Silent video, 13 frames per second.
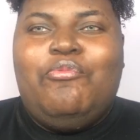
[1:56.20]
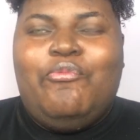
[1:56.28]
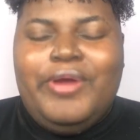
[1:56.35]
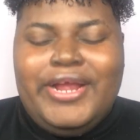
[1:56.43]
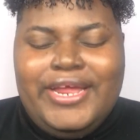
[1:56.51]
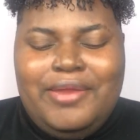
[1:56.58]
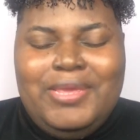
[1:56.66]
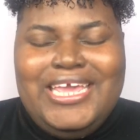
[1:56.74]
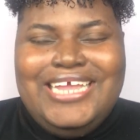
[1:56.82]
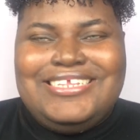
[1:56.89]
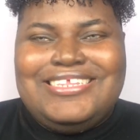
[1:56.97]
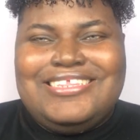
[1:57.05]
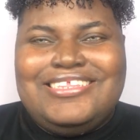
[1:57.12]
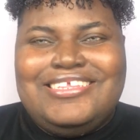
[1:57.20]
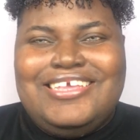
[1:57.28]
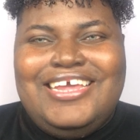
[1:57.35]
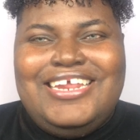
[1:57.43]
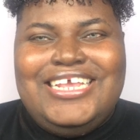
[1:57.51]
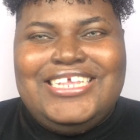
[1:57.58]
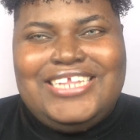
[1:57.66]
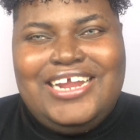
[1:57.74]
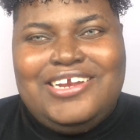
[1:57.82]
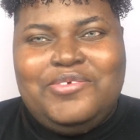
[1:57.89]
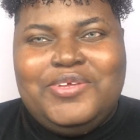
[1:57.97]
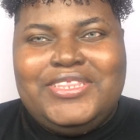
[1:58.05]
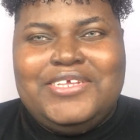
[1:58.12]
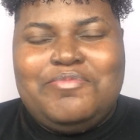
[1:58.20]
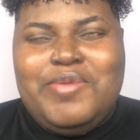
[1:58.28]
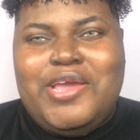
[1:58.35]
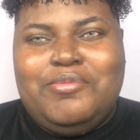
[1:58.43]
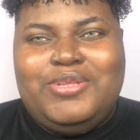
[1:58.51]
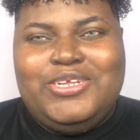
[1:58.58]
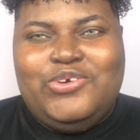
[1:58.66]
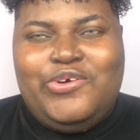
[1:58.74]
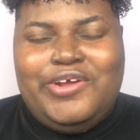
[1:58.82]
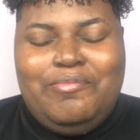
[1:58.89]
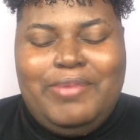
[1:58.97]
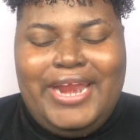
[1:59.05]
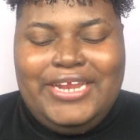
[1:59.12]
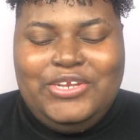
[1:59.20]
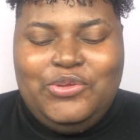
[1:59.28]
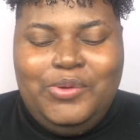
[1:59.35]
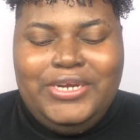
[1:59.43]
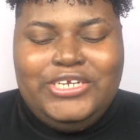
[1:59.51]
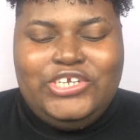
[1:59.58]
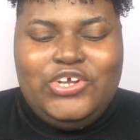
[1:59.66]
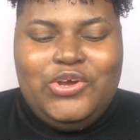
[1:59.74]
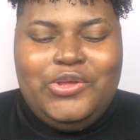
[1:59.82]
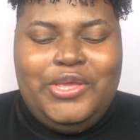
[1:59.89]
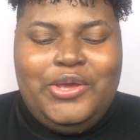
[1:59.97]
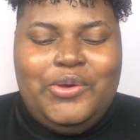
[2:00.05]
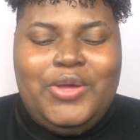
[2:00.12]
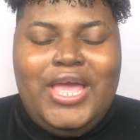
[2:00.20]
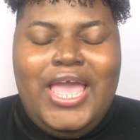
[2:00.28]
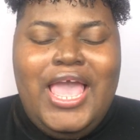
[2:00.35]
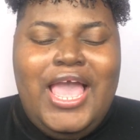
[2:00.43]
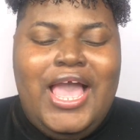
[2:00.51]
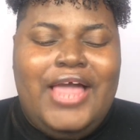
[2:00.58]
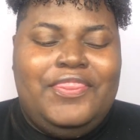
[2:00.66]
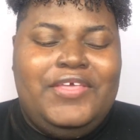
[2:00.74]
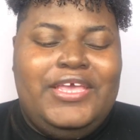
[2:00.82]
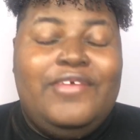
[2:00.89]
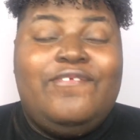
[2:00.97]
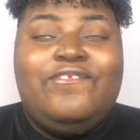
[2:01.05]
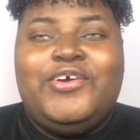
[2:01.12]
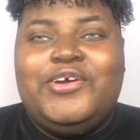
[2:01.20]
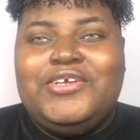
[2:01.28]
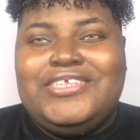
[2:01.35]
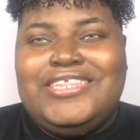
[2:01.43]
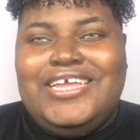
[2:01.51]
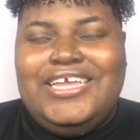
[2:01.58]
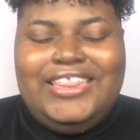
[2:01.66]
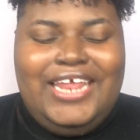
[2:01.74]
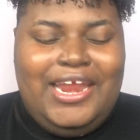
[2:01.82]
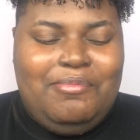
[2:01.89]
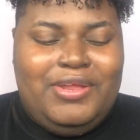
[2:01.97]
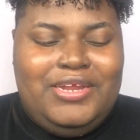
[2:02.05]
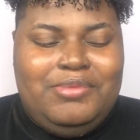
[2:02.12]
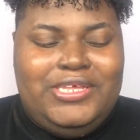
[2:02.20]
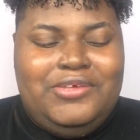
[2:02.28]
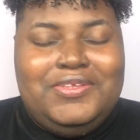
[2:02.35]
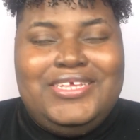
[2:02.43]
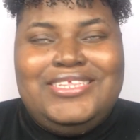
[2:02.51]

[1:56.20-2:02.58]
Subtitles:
We're going to be getting started with this makeup tutorial, but I do want to show you the first thing that I'm going to be using